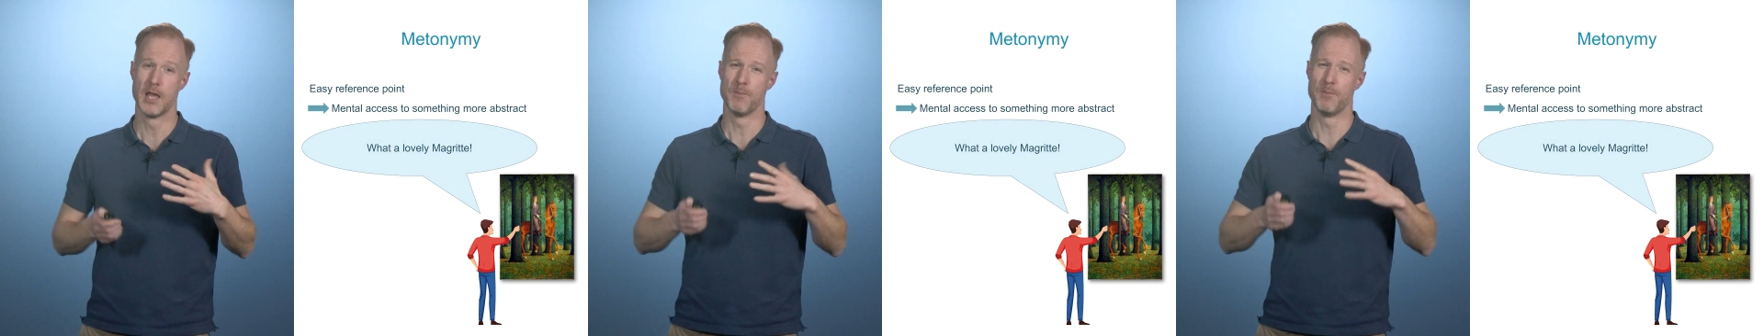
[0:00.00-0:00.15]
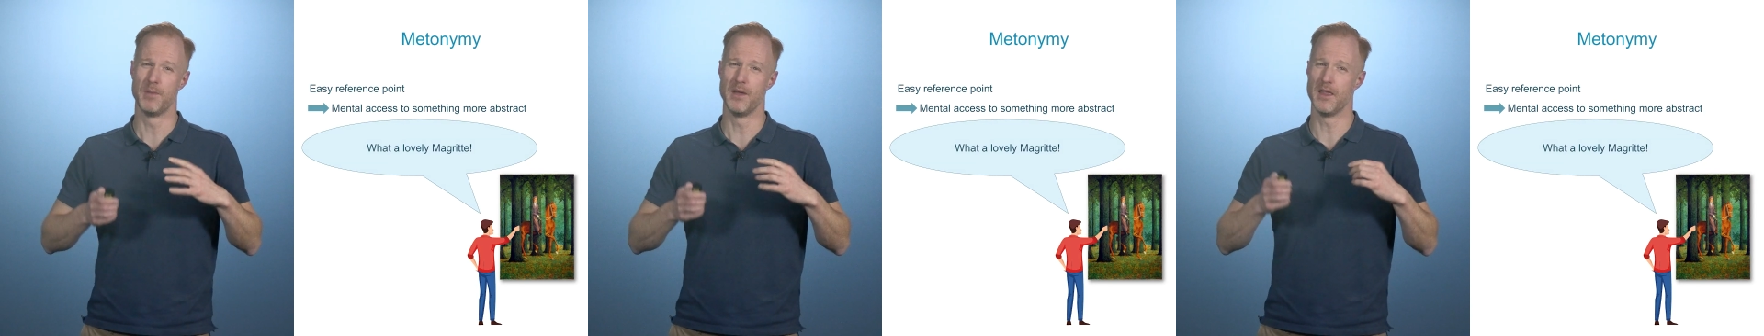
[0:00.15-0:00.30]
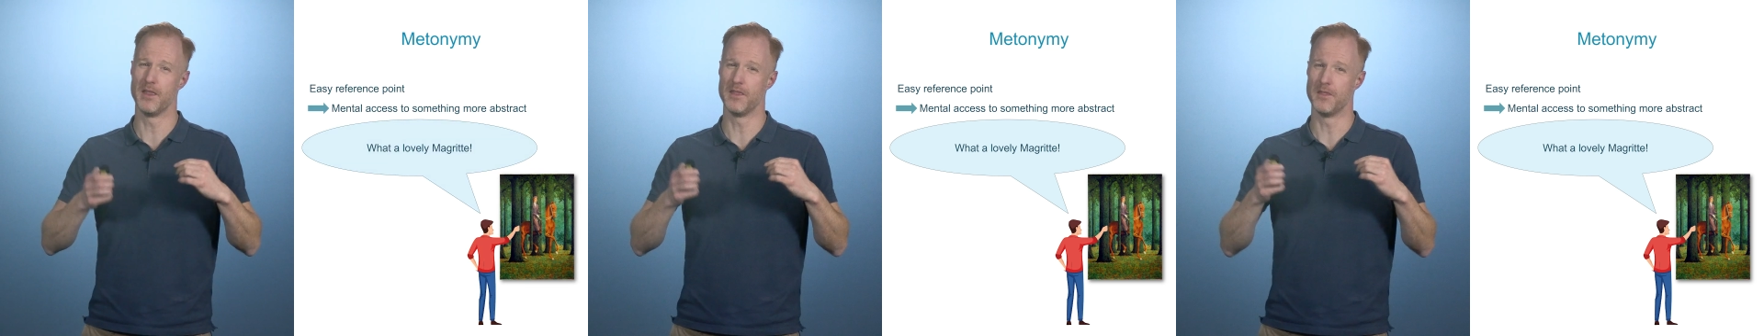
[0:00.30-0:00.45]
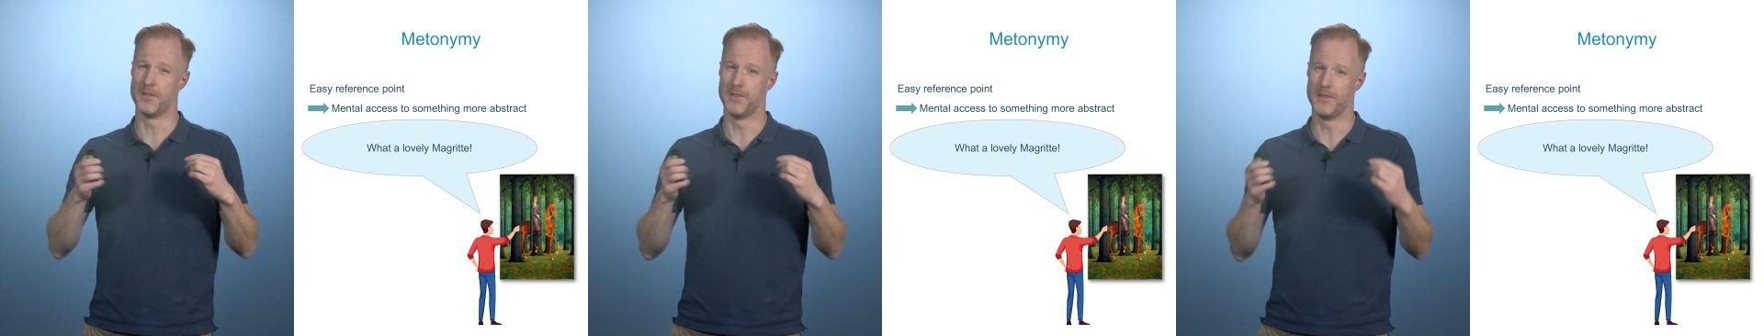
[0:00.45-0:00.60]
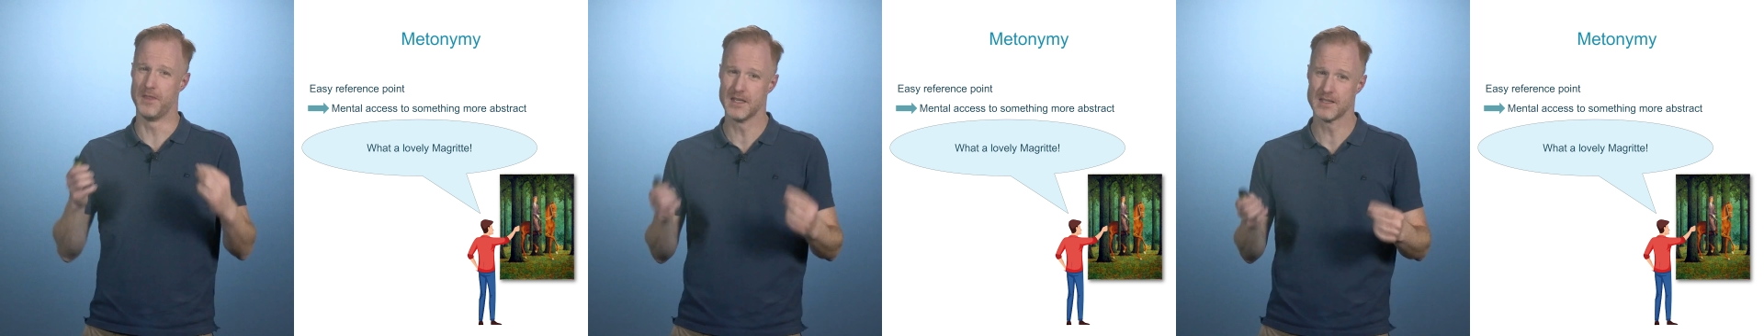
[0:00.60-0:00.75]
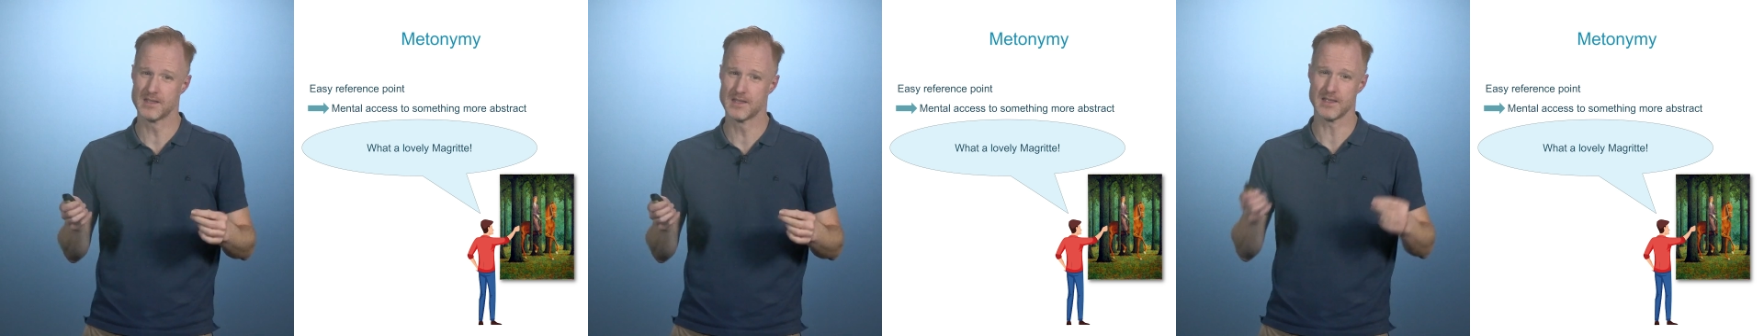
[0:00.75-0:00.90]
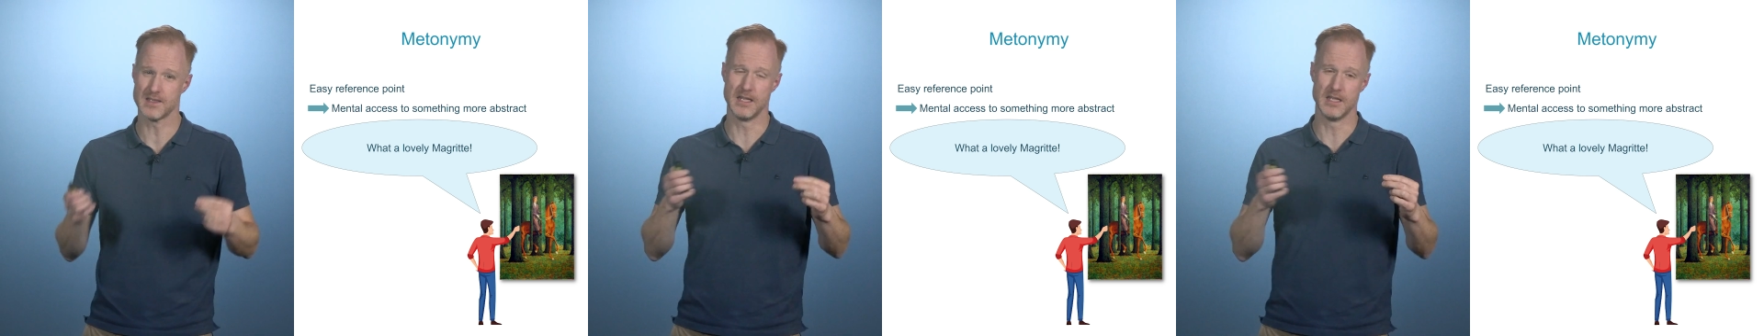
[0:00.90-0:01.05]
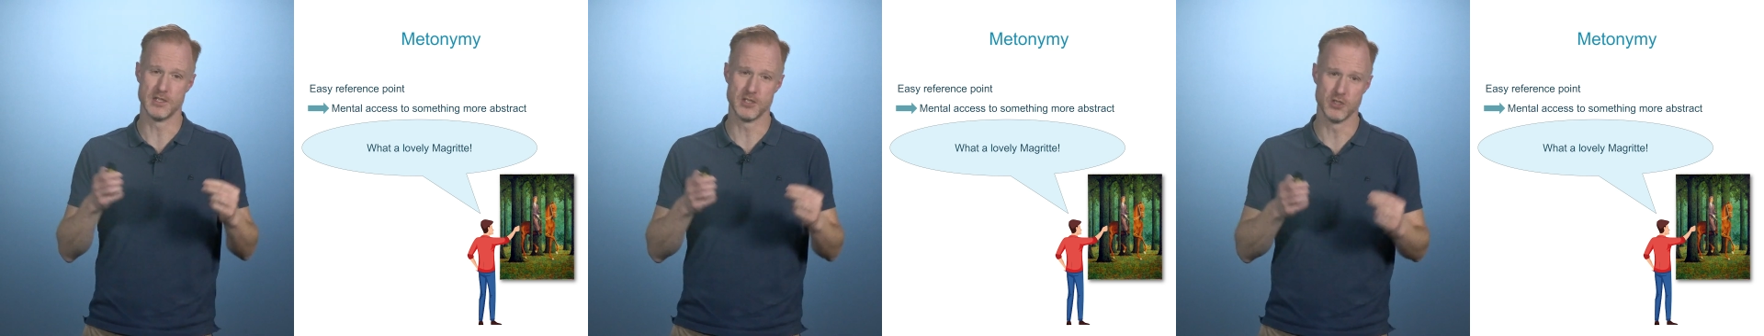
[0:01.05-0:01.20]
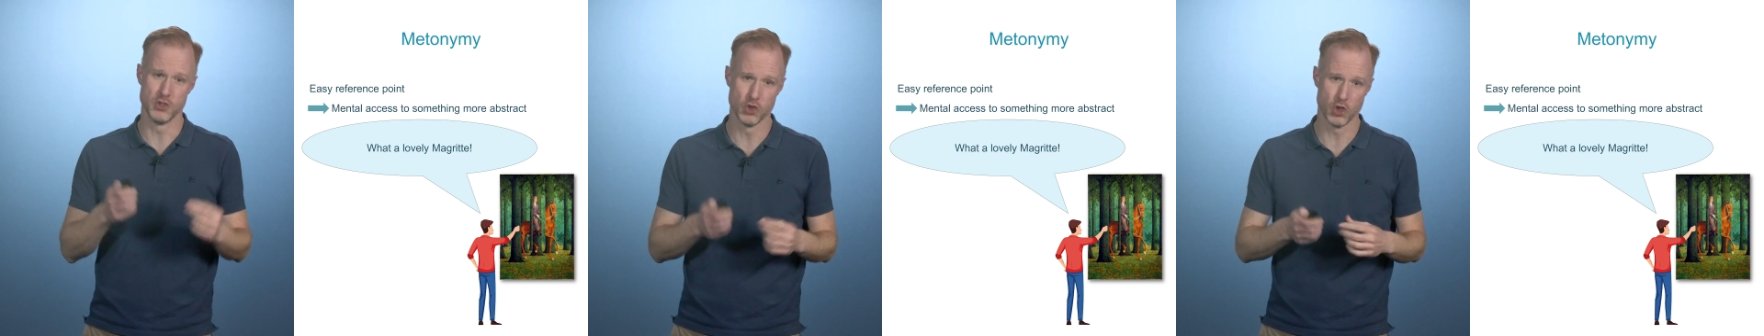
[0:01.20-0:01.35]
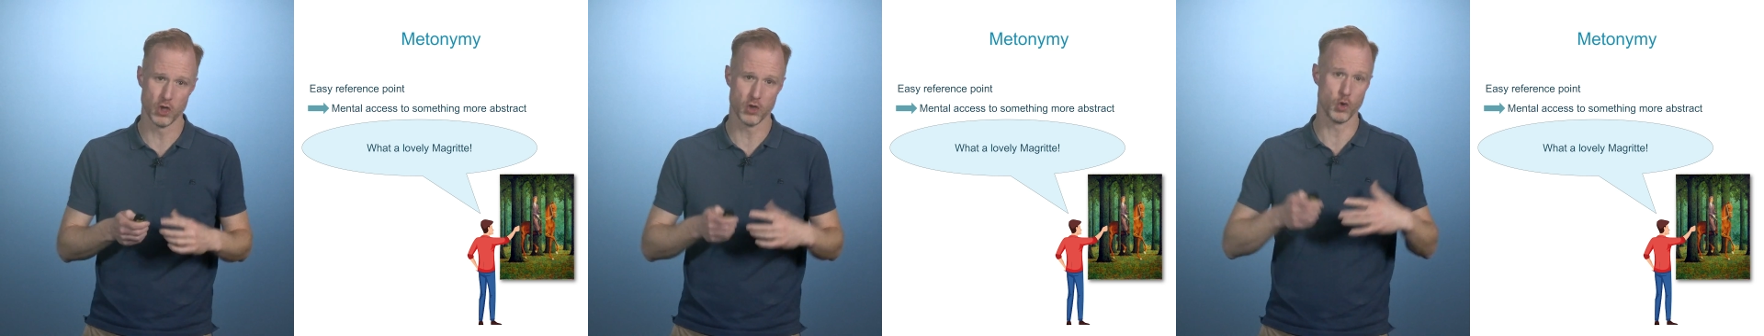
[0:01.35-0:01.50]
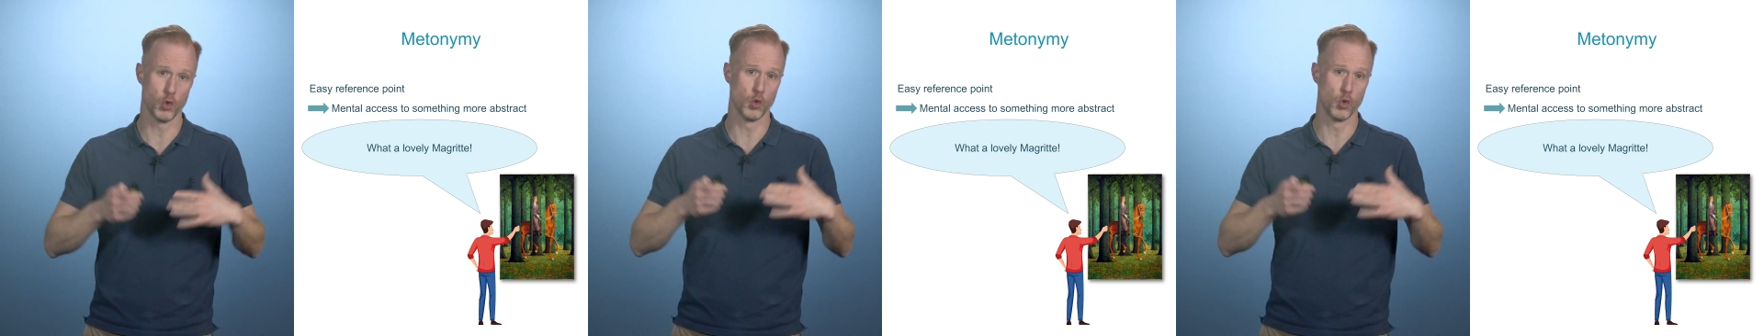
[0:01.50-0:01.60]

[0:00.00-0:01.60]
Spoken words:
But this is not